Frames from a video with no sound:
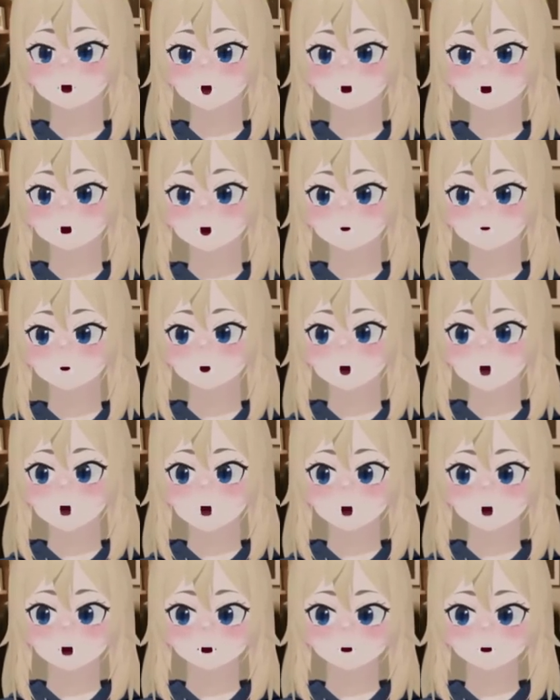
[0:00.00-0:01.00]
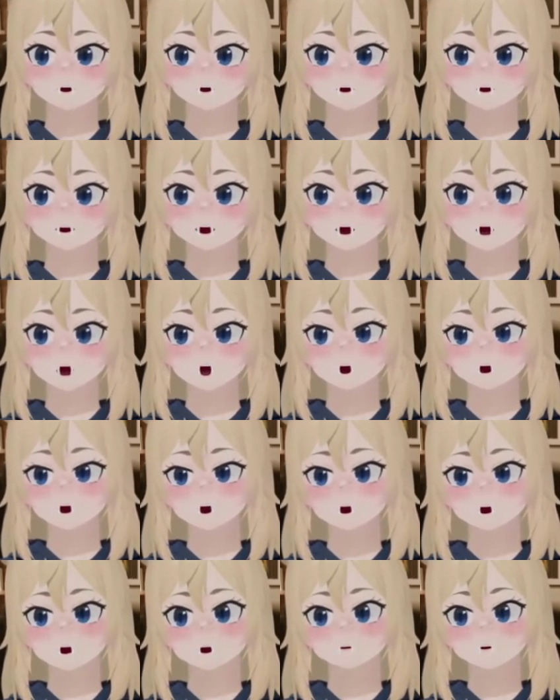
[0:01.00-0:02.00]
plose. You
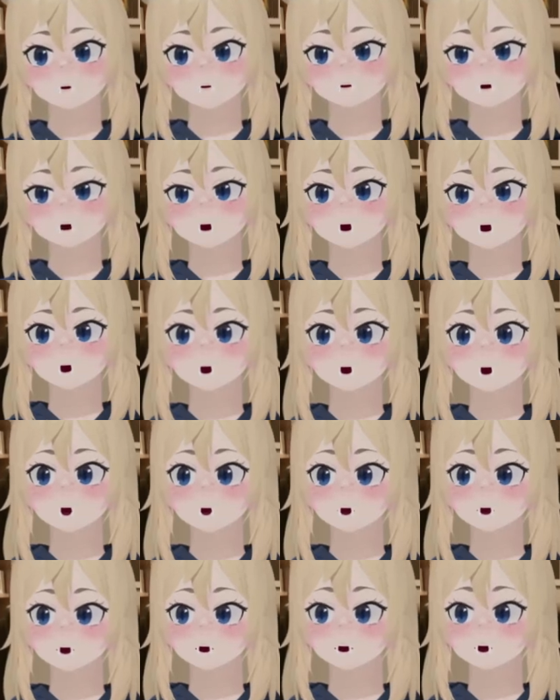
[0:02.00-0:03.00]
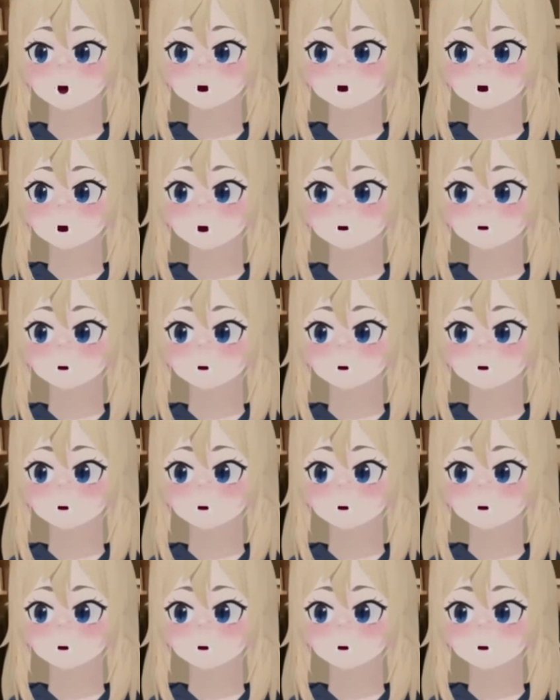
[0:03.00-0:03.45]
plose it out of your mouth.